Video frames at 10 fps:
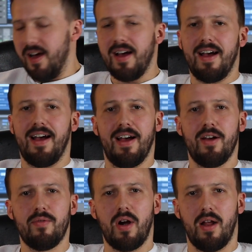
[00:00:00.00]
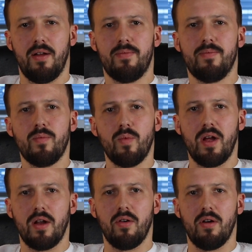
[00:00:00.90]
Right, we
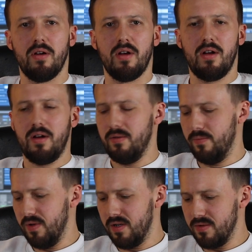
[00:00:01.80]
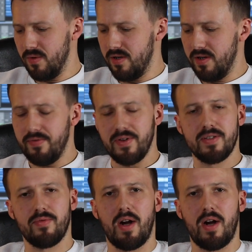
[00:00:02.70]
are not at home because we're in the office.